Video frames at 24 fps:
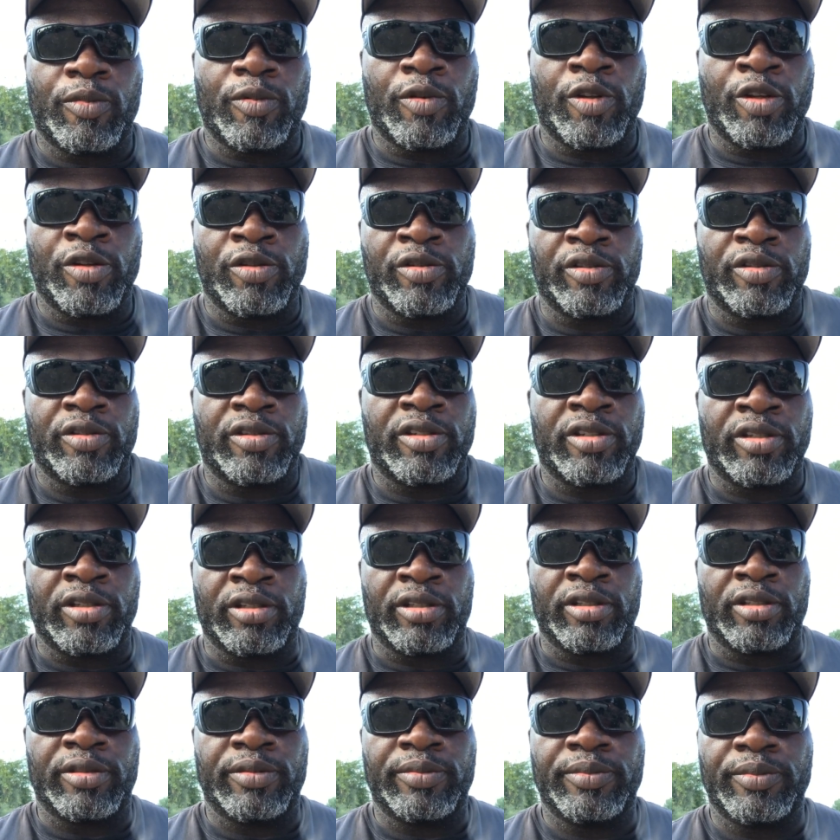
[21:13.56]
use it
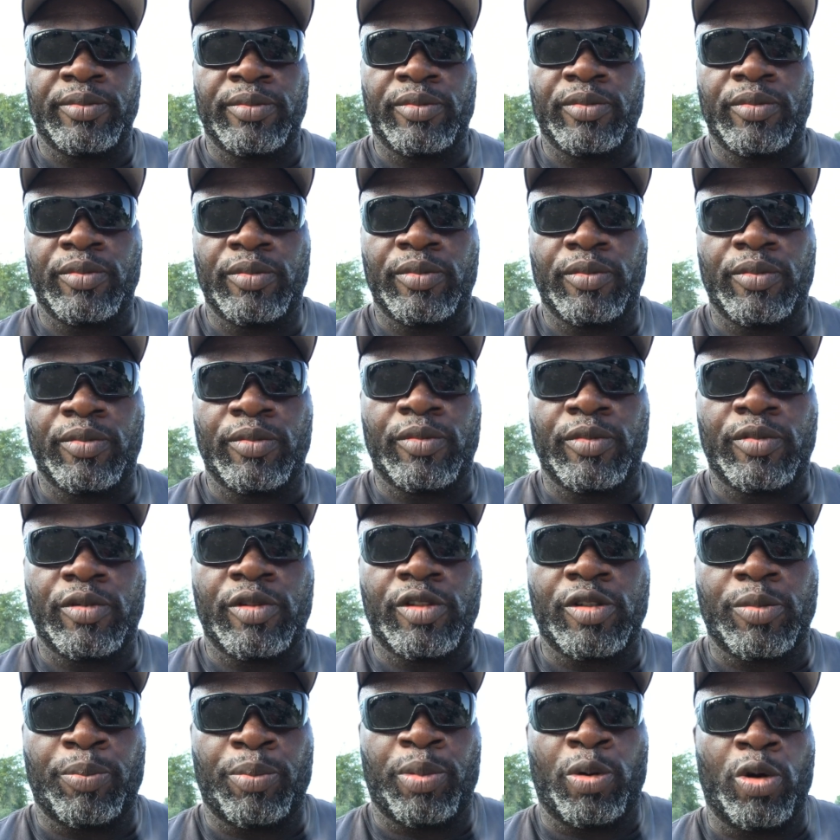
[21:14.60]
to
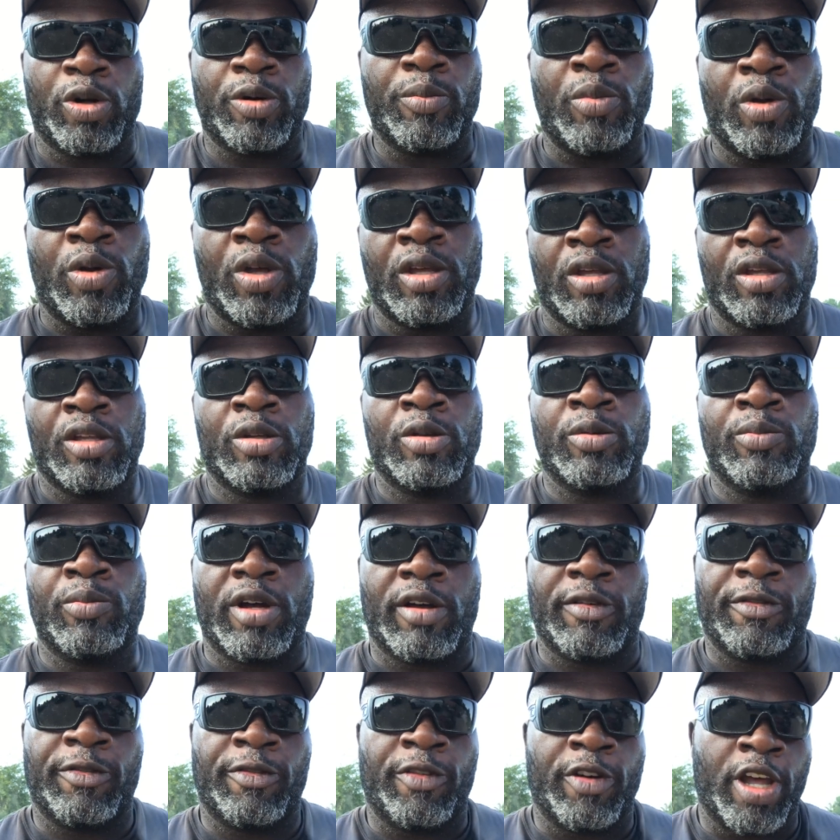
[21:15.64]
support me,
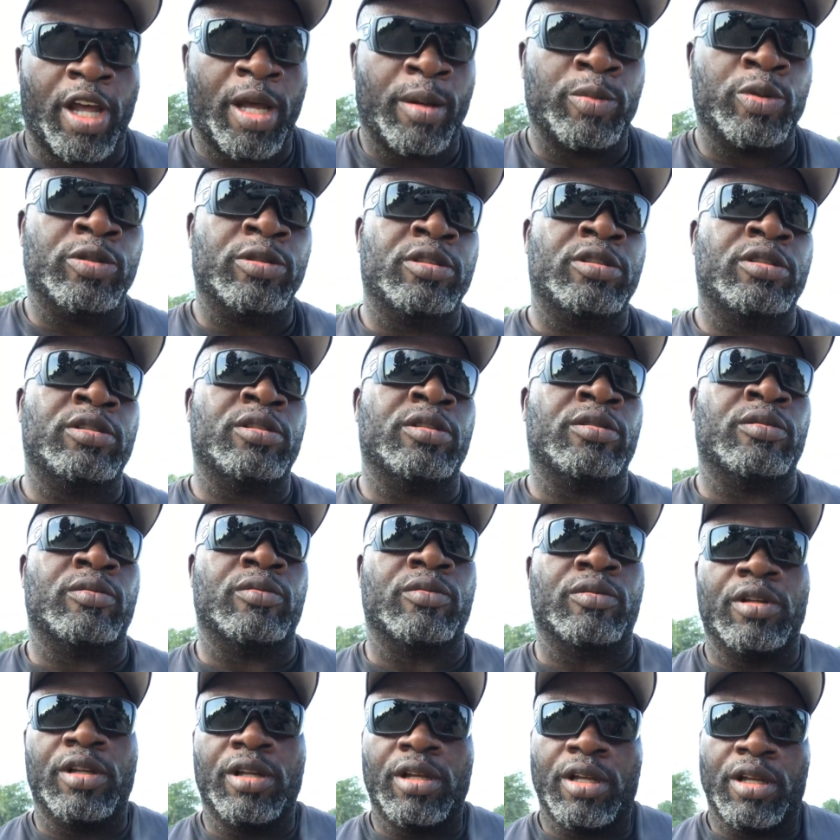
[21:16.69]
my family,
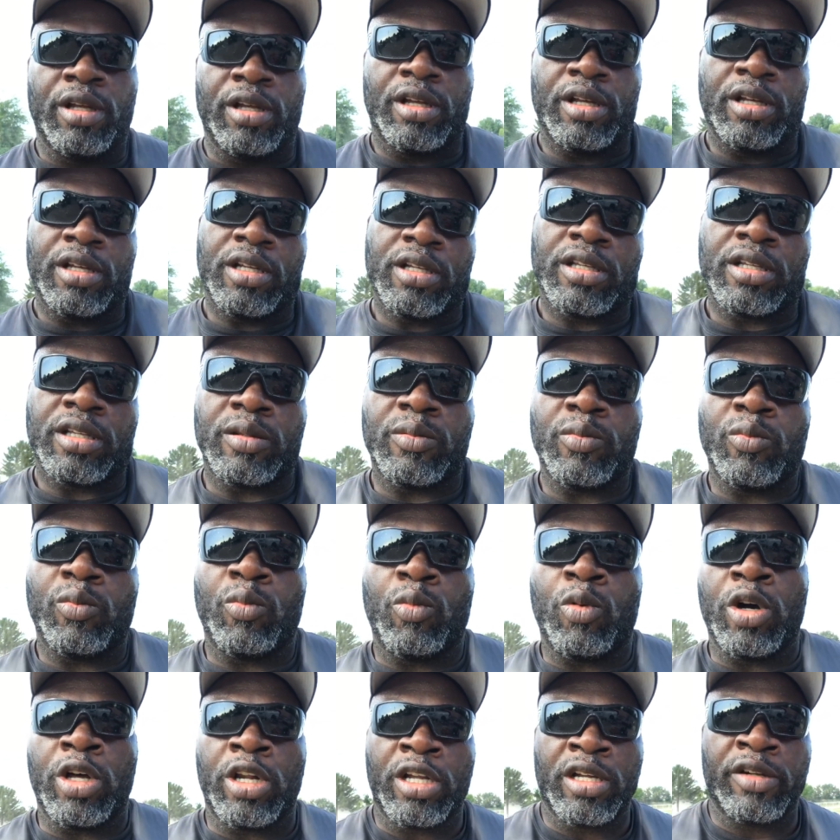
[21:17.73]
and
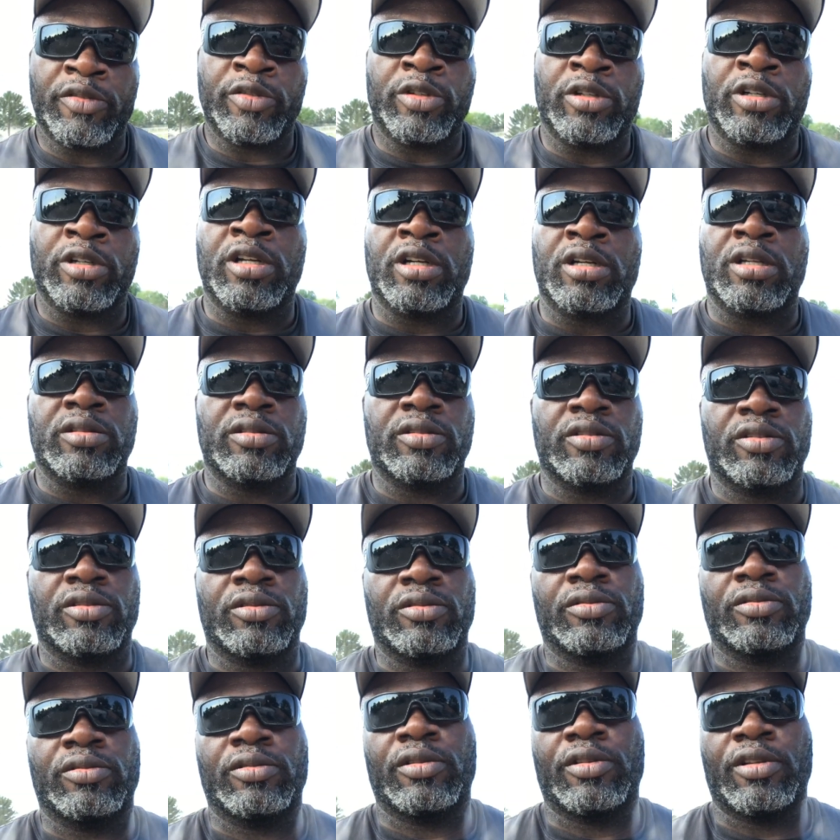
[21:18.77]
whatever else.
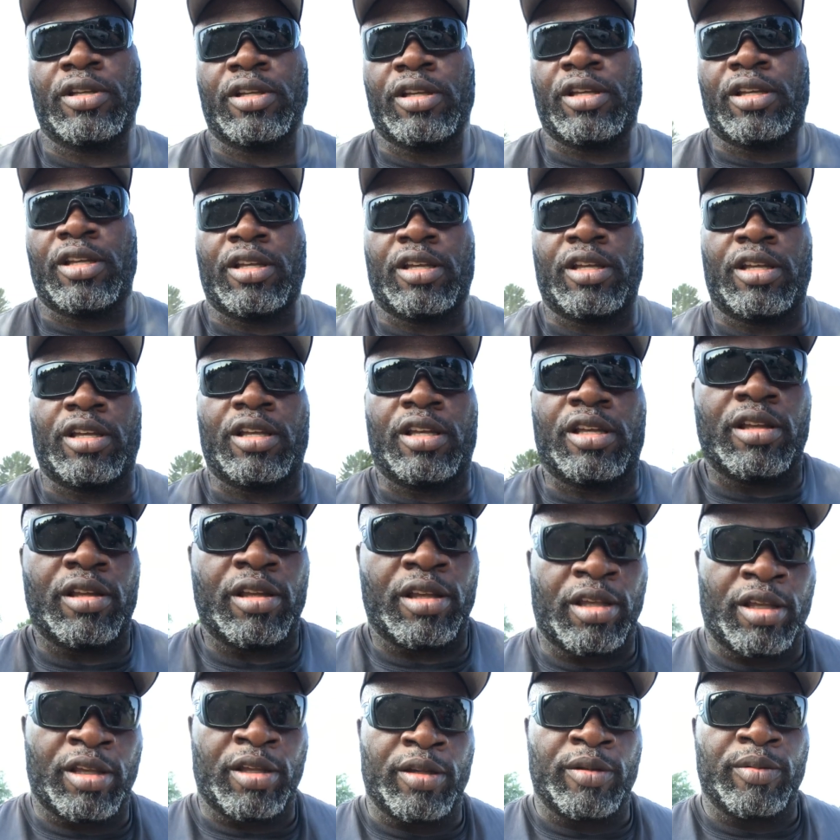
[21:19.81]

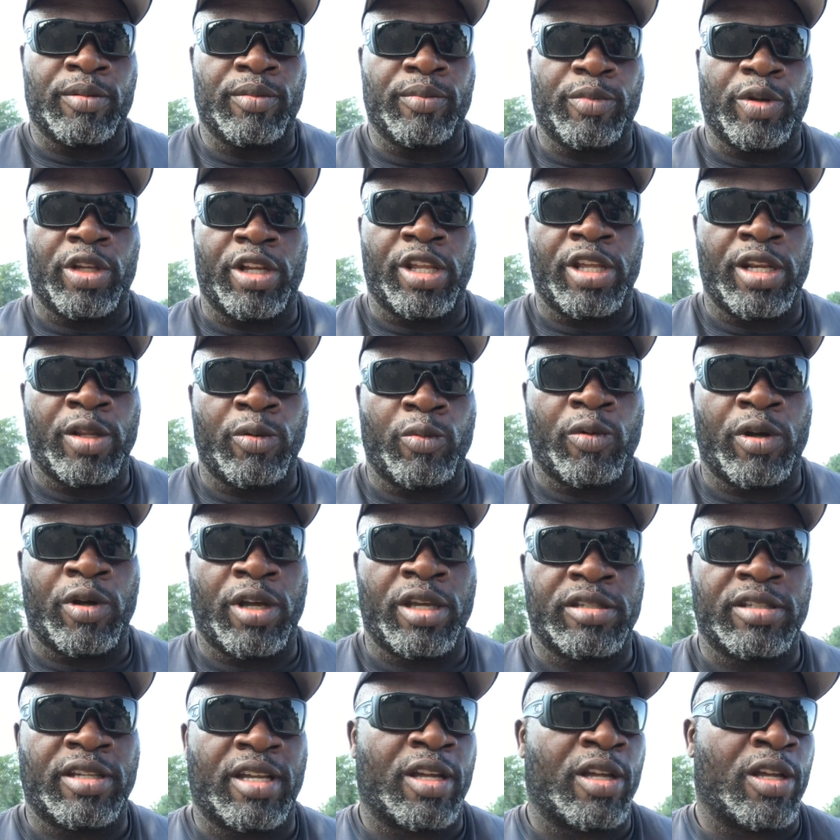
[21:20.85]
But
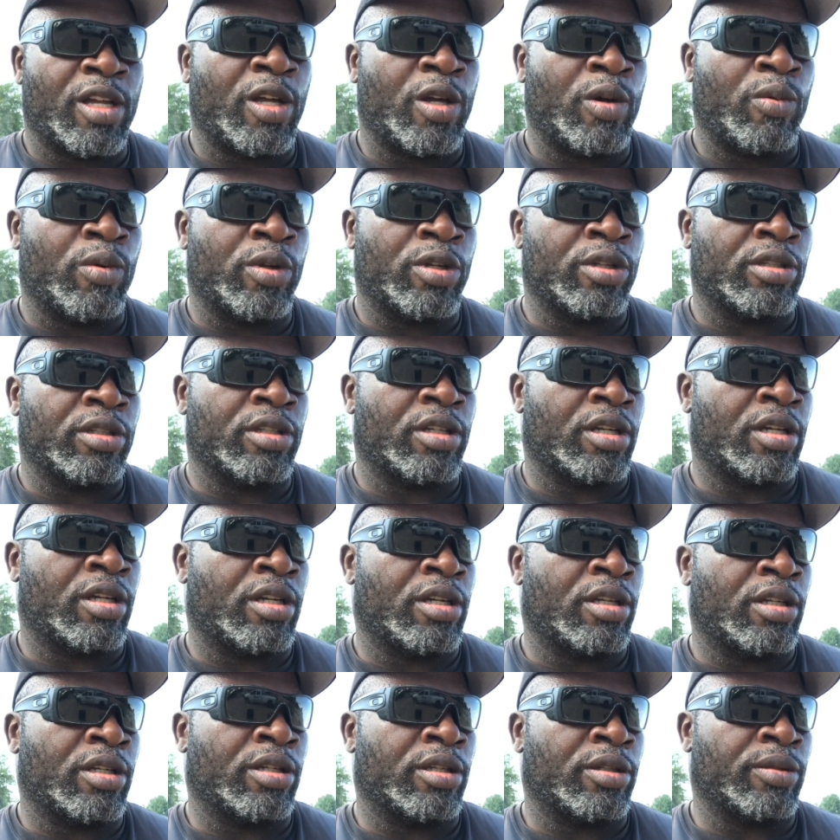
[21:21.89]
anyways, I don't want
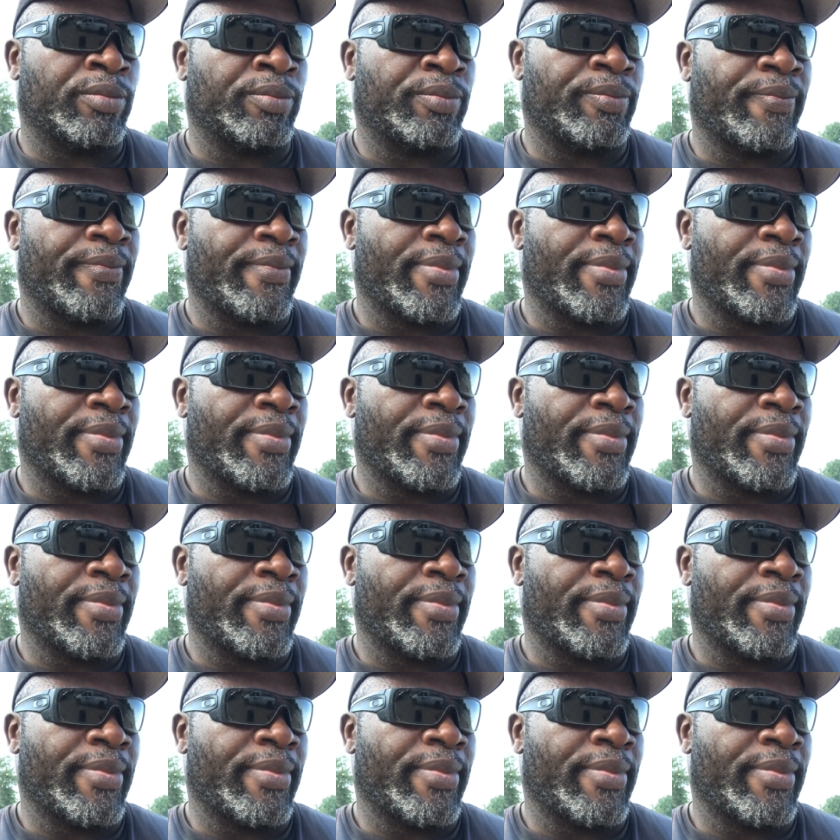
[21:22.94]
to.